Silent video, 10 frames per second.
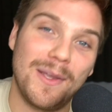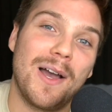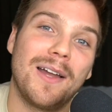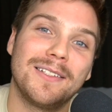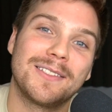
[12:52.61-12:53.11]

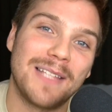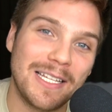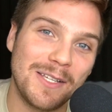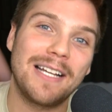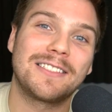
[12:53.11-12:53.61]
beyond. So
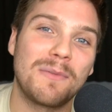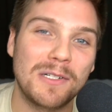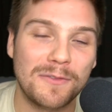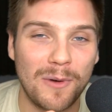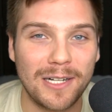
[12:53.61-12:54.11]
thank you guys so
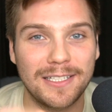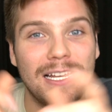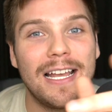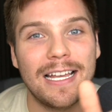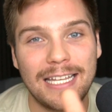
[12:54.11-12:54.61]
much for watching.
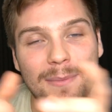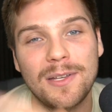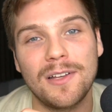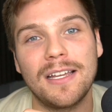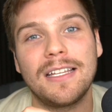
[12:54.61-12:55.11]
Keep
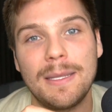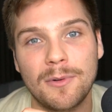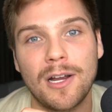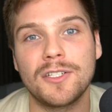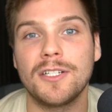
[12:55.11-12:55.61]
killing it. Keep
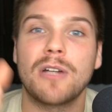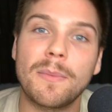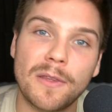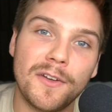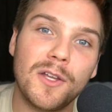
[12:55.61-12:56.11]
crushing it.
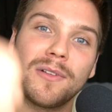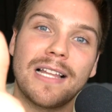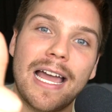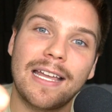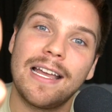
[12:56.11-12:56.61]
Drop the video a
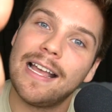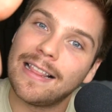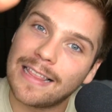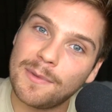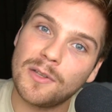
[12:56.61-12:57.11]
like.
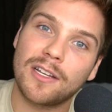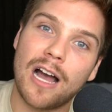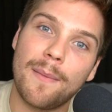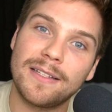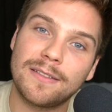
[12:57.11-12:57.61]
Let me know in the
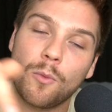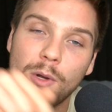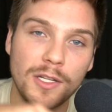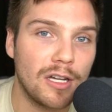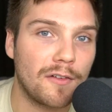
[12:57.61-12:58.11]
comments
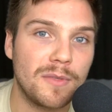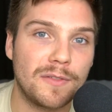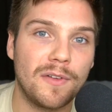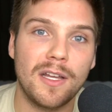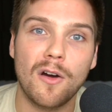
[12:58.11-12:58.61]
what you took from this
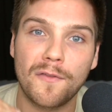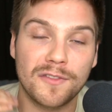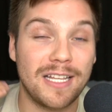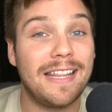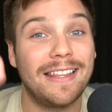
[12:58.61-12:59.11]
video or if
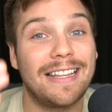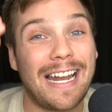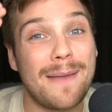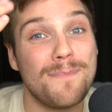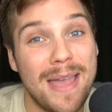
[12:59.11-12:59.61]
there's anything that
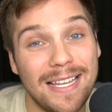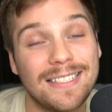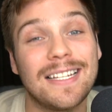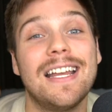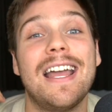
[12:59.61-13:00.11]
I
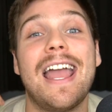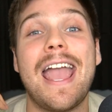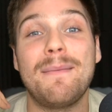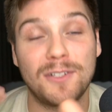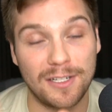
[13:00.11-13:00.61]
missed.
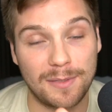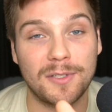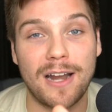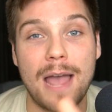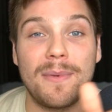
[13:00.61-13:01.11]
And be sure to
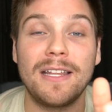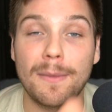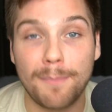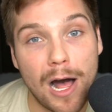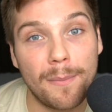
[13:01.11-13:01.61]
subscribe and hit the
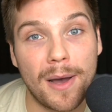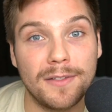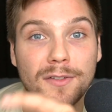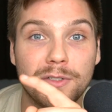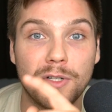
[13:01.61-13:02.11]
bell
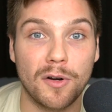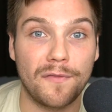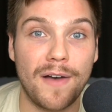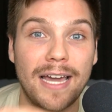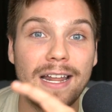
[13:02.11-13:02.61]
button so you're
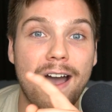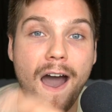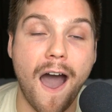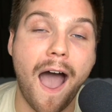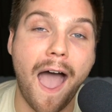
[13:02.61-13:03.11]
notified
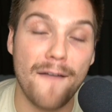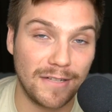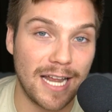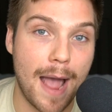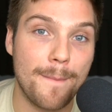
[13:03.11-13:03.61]
every
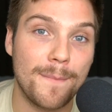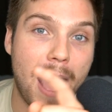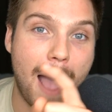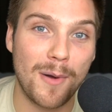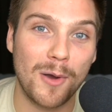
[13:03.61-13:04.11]
time
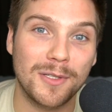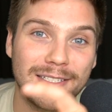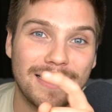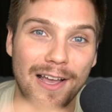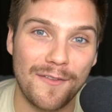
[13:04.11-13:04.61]
I post a